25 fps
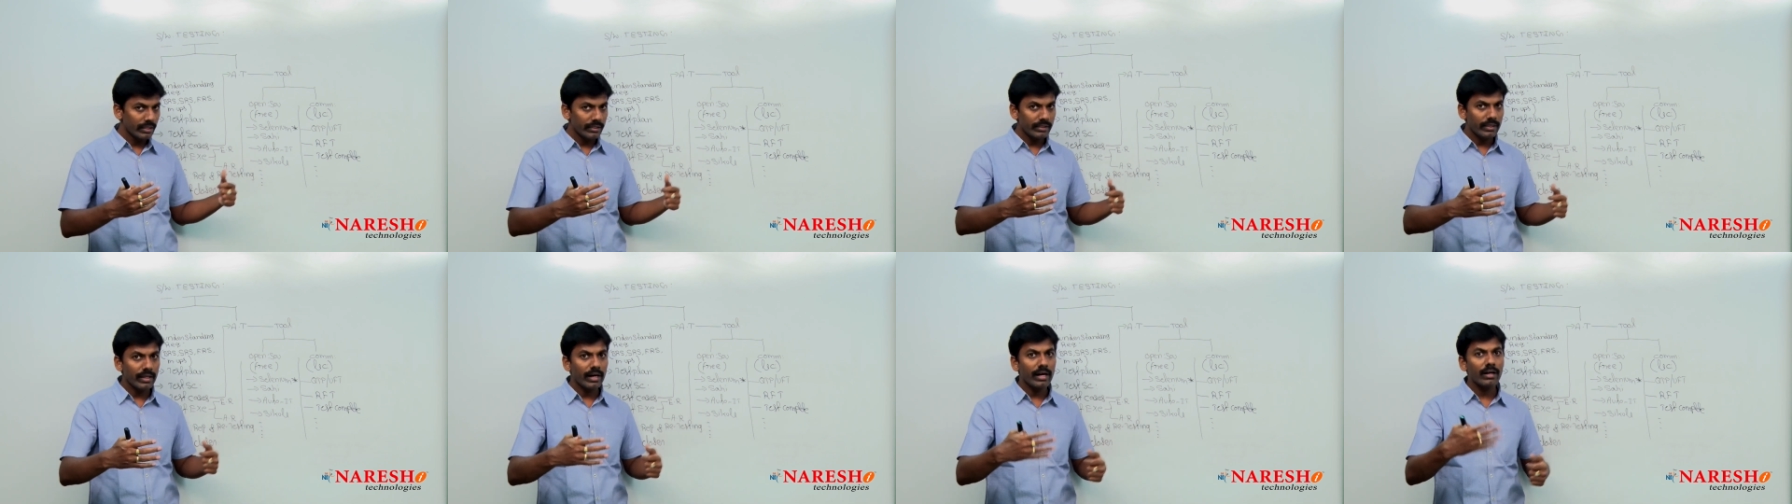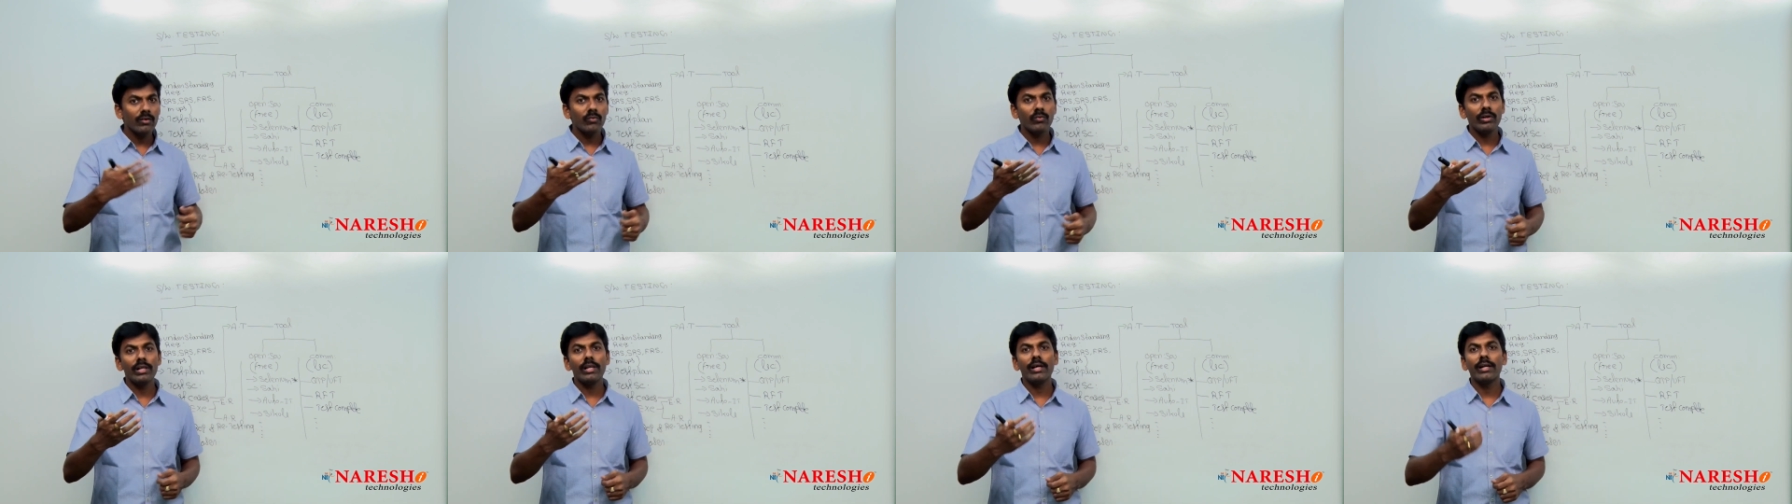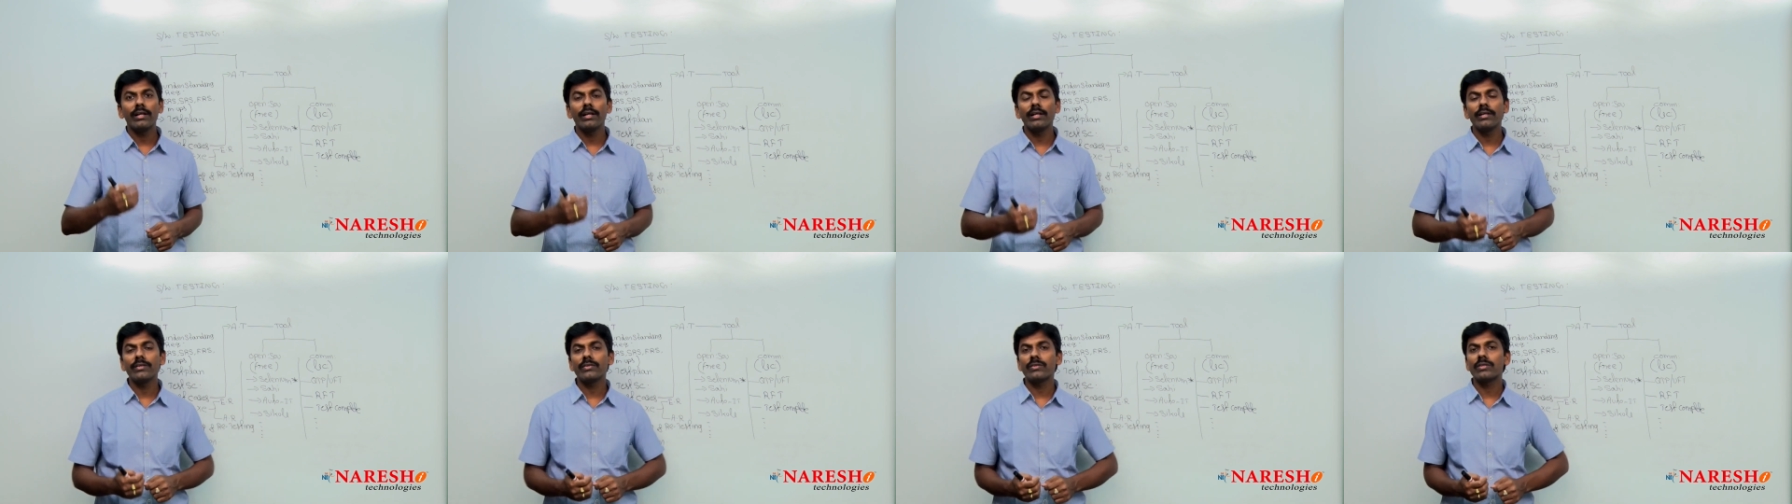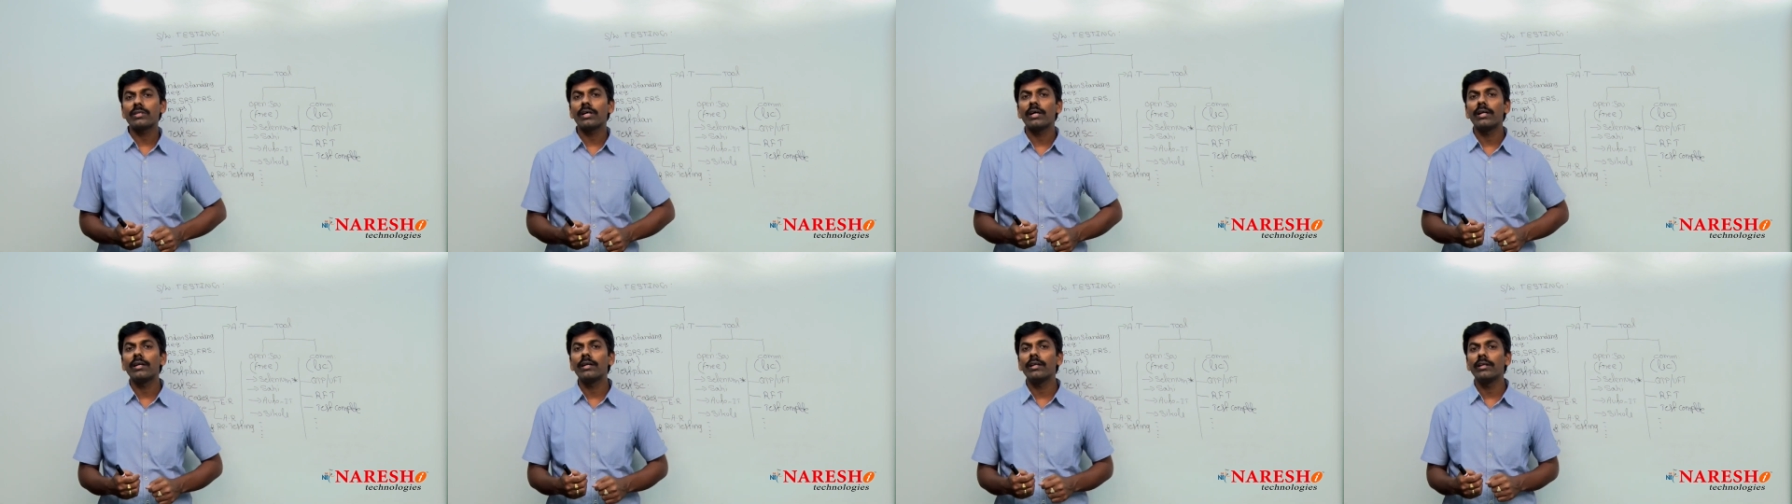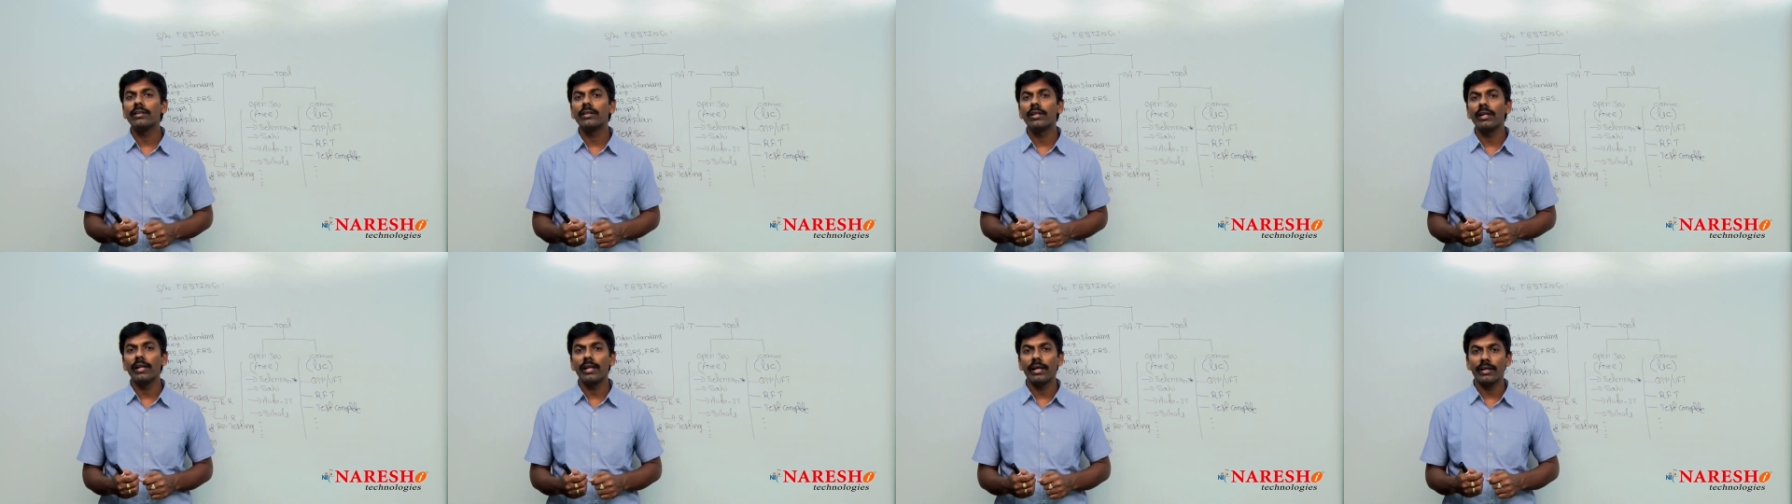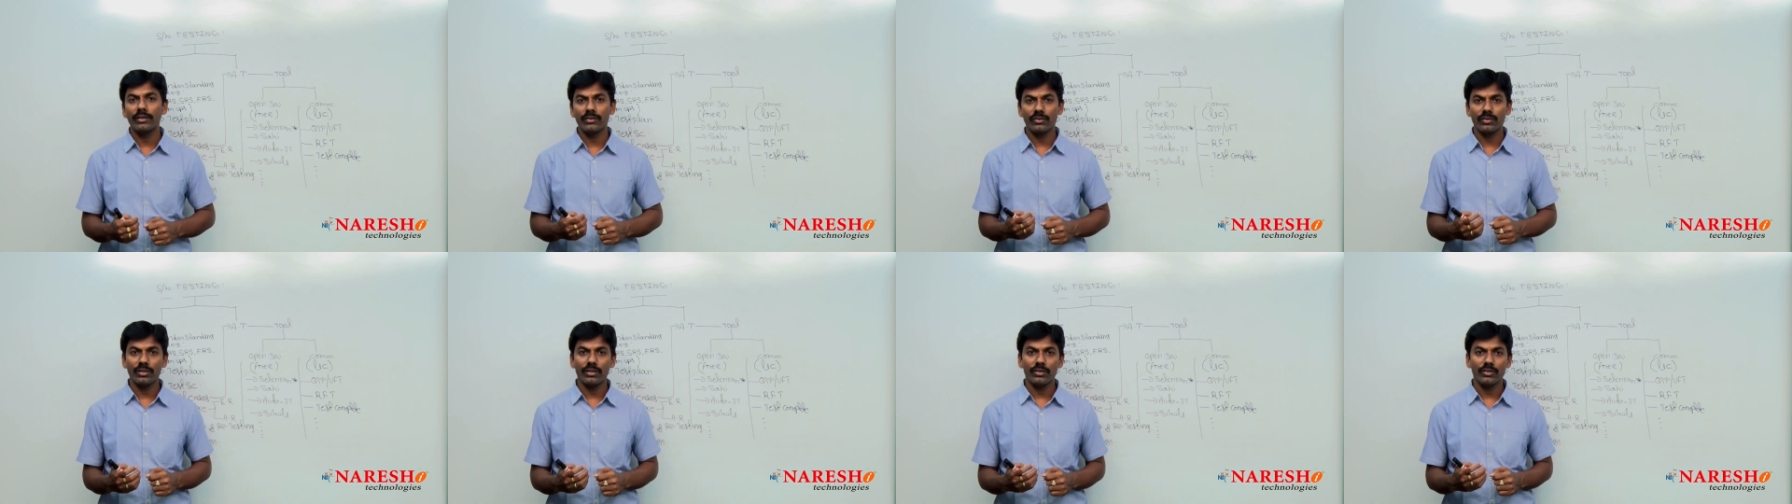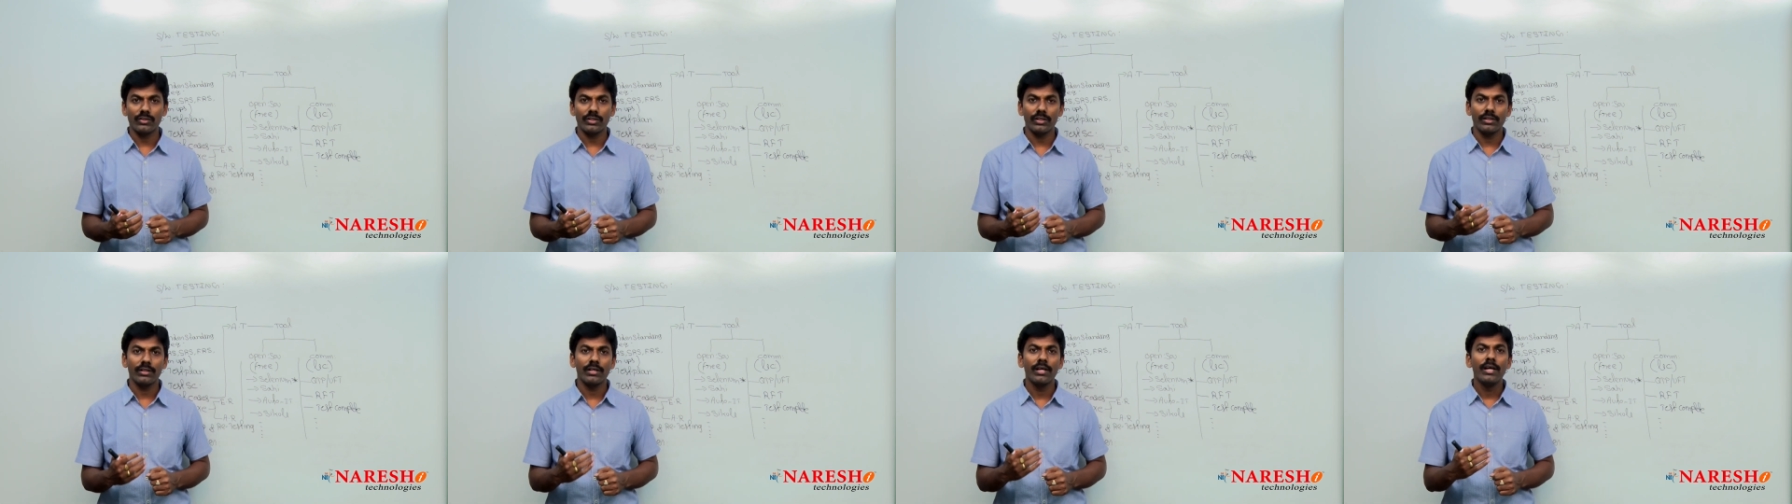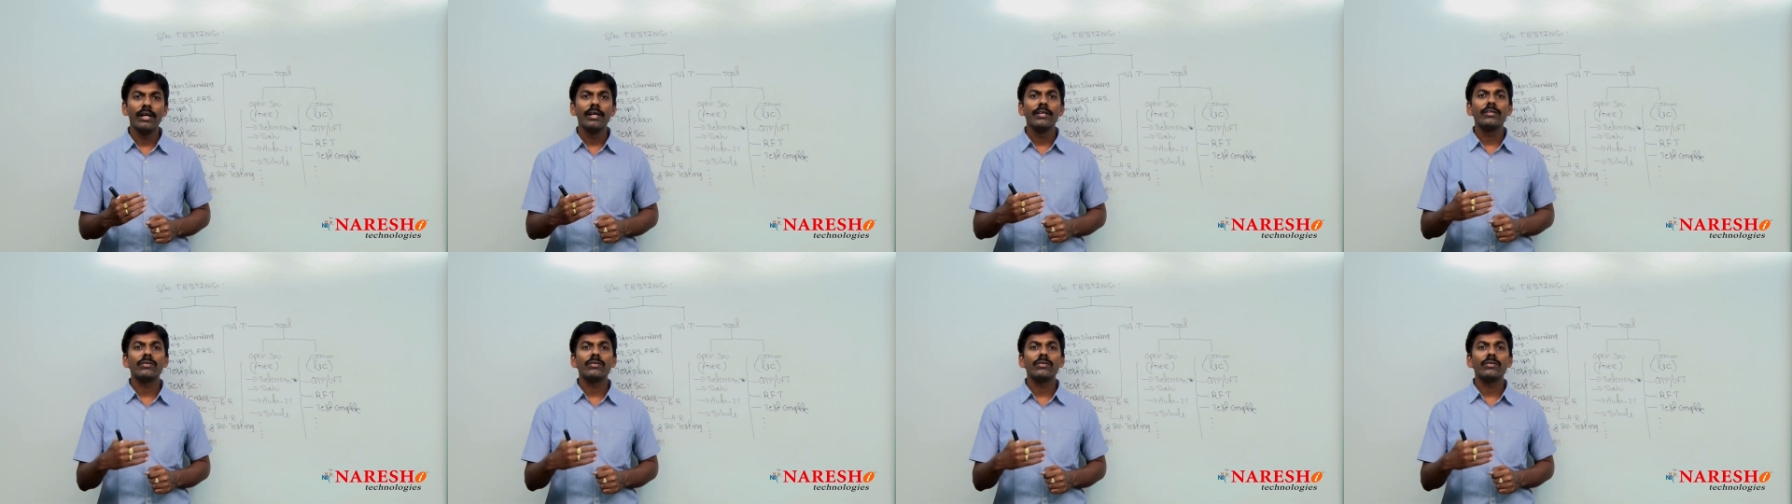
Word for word: that we'll understand in the next session.